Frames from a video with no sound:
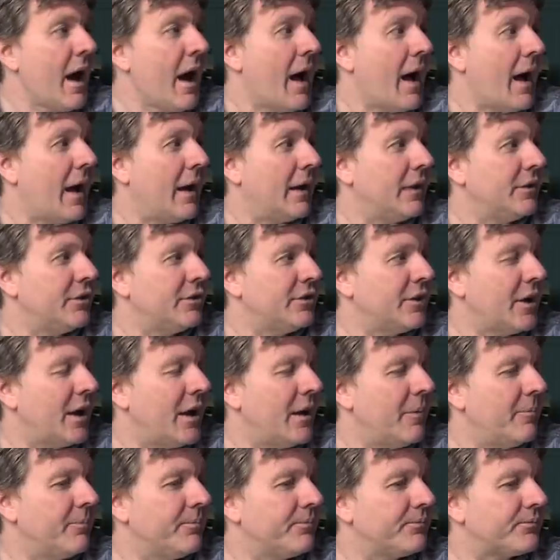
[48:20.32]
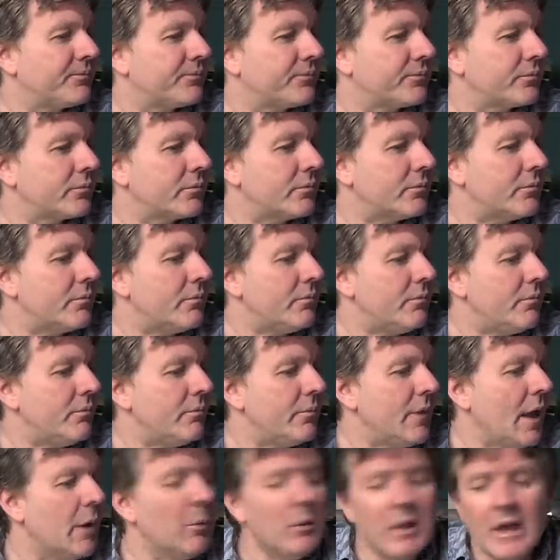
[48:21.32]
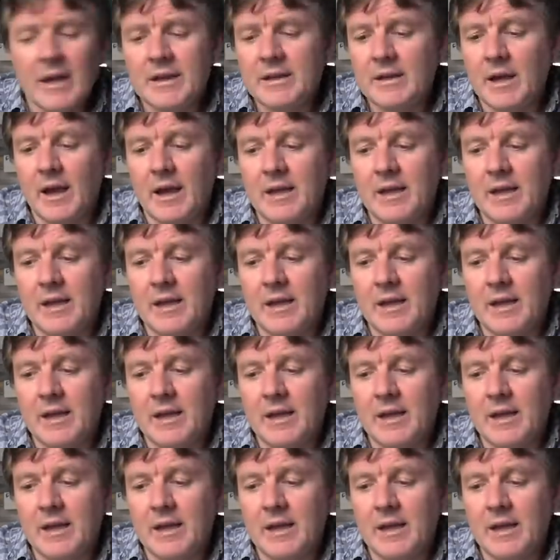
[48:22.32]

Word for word: And, um, well, I,